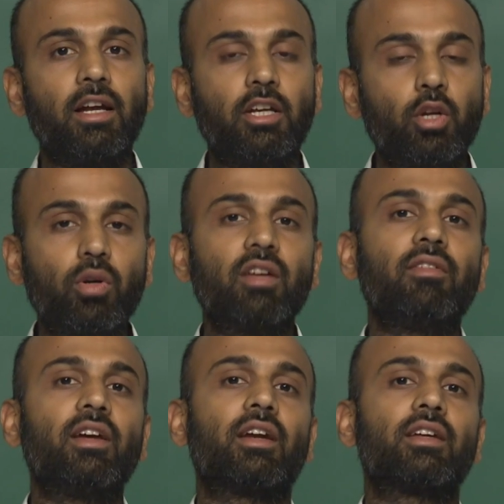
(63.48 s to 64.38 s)

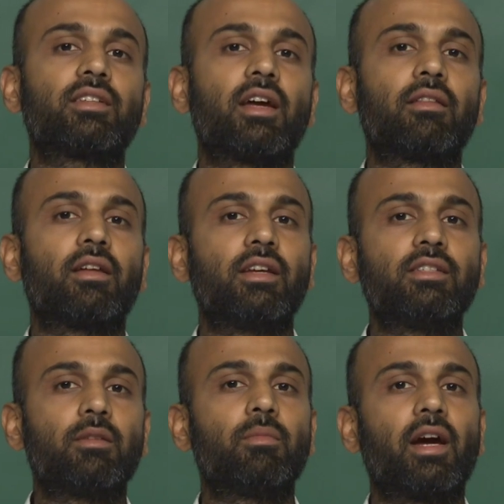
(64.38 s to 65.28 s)
intuitively understand the
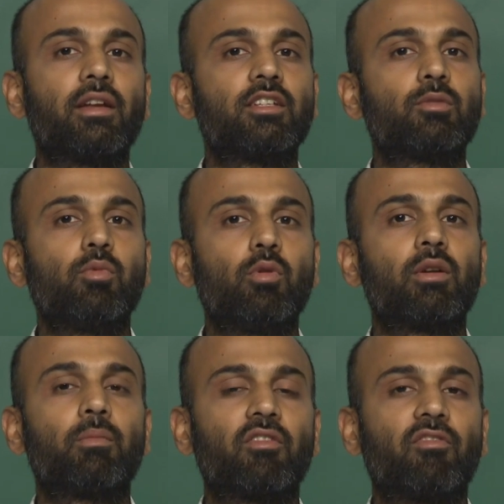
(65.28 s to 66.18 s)
reason behind this
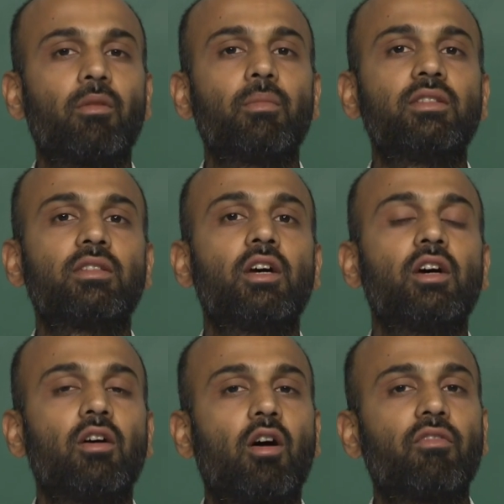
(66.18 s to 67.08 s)
poor performance
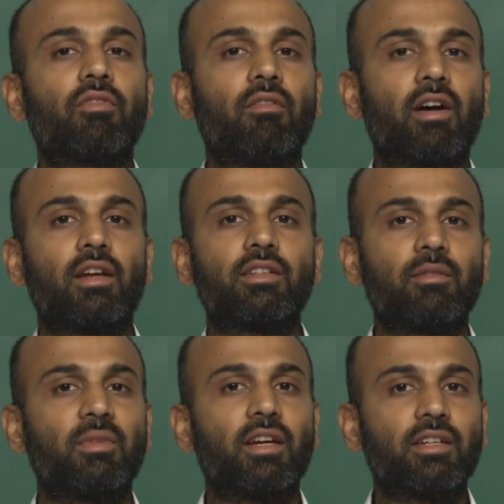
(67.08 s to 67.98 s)
of the wireless
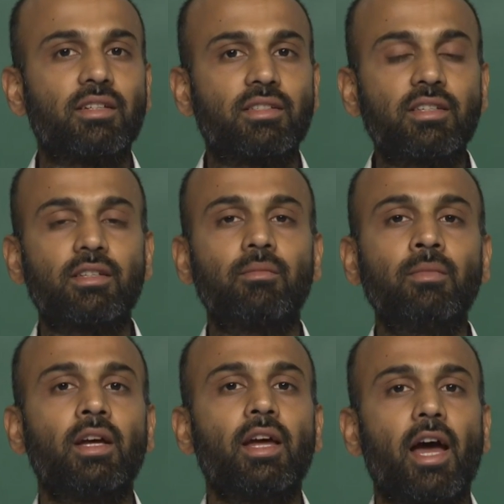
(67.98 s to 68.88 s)
communication system
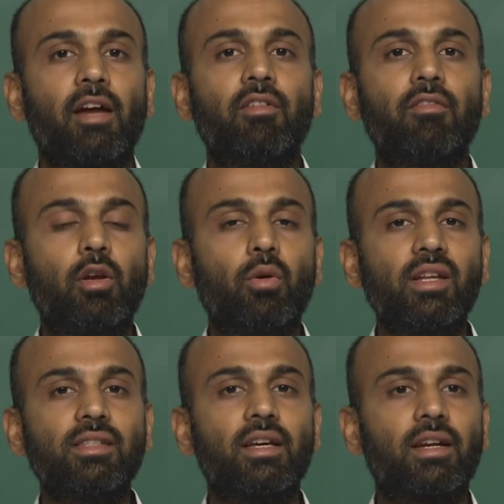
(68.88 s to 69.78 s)
and we will
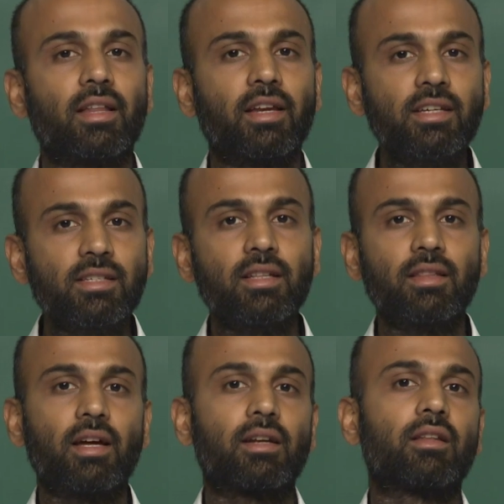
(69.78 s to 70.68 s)
notice that the reason
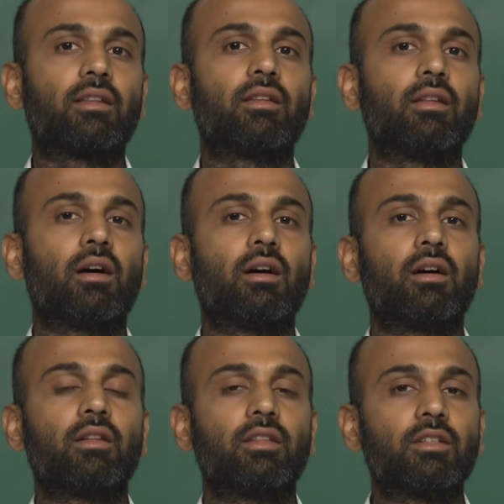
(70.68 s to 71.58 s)
that
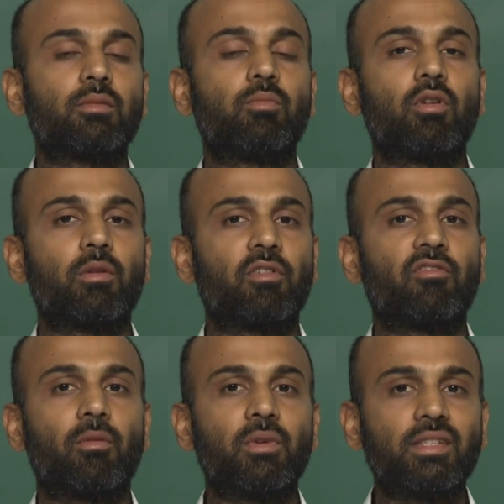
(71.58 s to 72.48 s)
uh, this poor
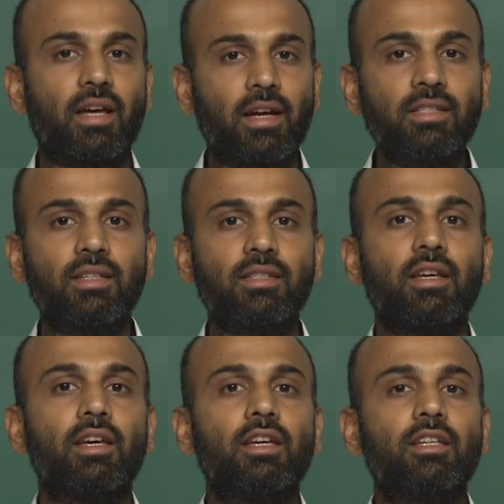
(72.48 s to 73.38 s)
performance arises
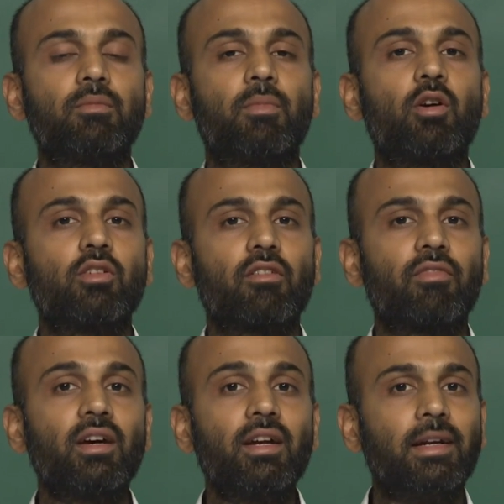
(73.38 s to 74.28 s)
is because of
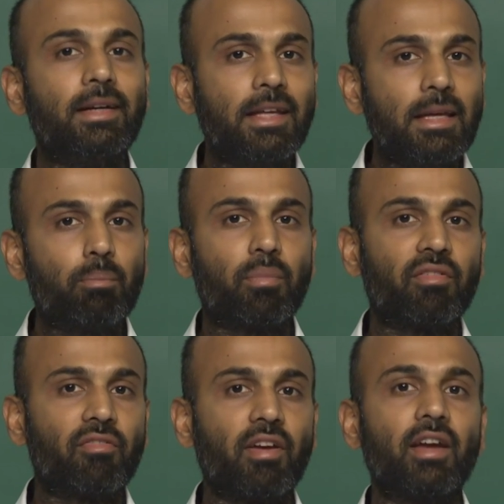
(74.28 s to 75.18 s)
the deep
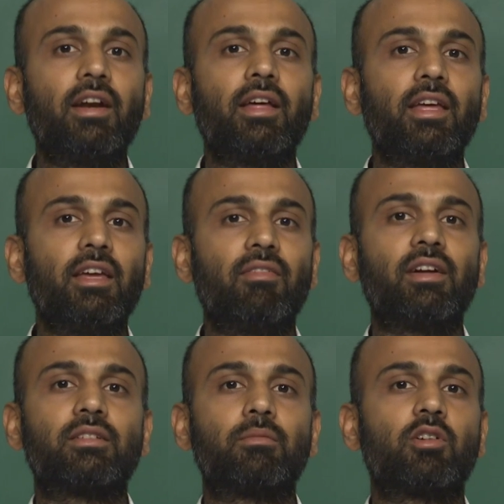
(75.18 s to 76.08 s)
fade
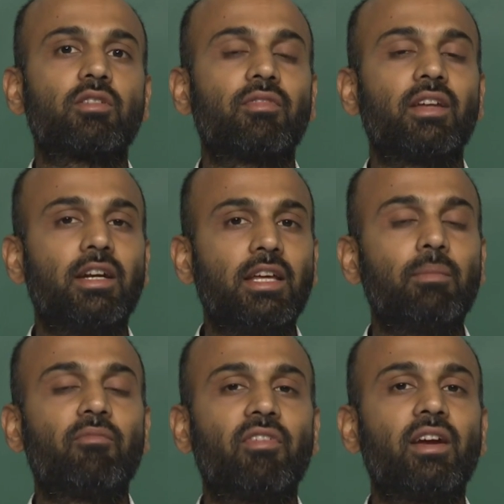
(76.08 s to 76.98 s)
events, because of the
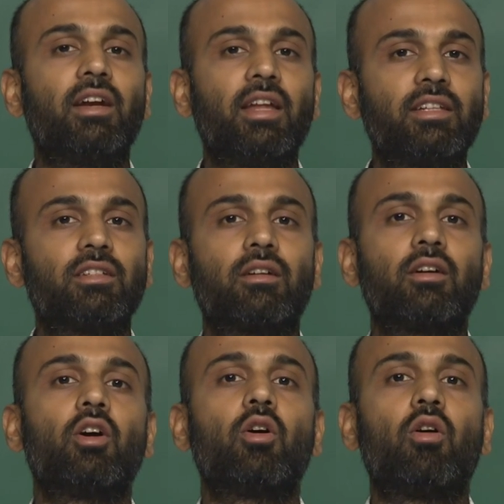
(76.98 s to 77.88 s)
deep fade nature
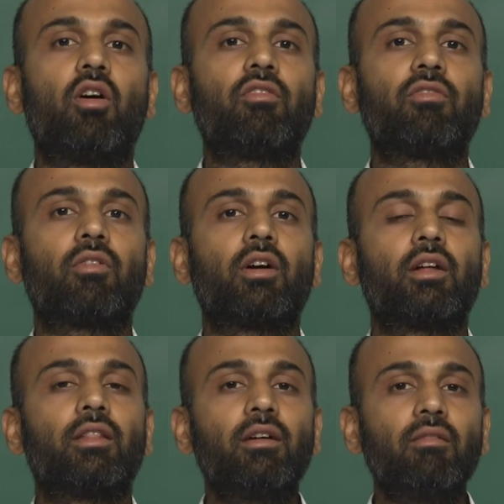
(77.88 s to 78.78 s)
of
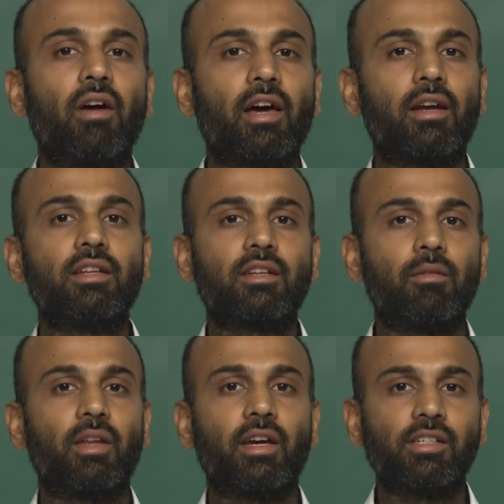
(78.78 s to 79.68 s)
the wireless
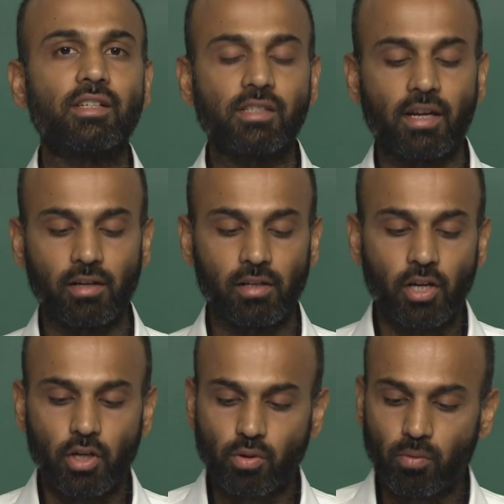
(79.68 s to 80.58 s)
communication channel.
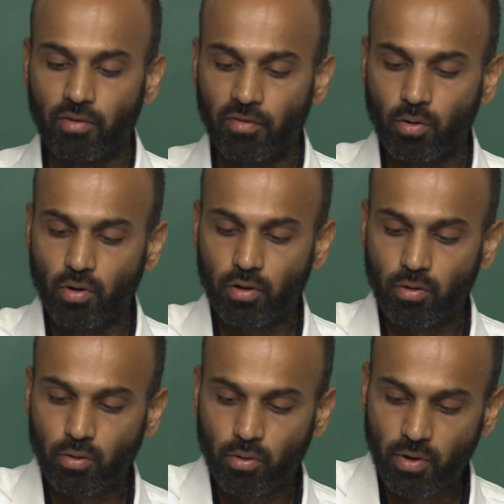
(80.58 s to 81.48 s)
So, what we are going
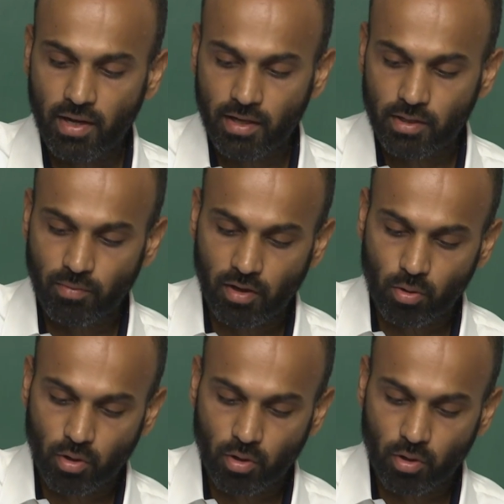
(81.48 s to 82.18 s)
to do today is we are